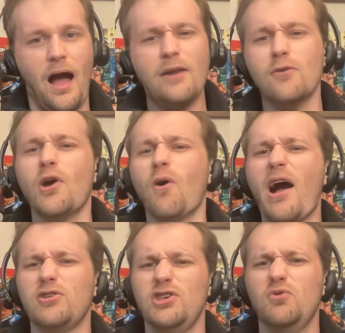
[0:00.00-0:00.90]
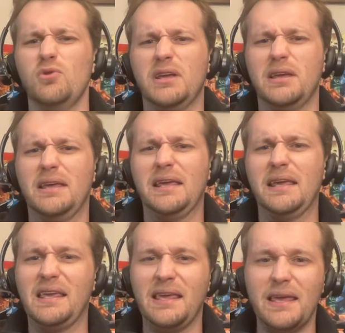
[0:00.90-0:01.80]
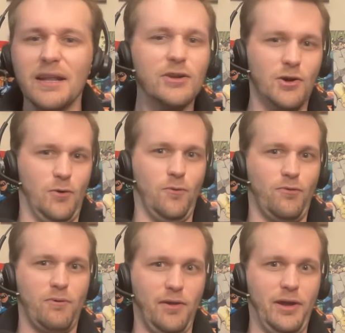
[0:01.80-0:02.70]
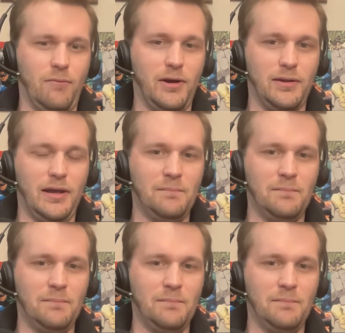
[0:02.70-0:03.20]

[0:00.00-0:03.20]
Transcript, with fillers: I don't know how you get goons really quickly.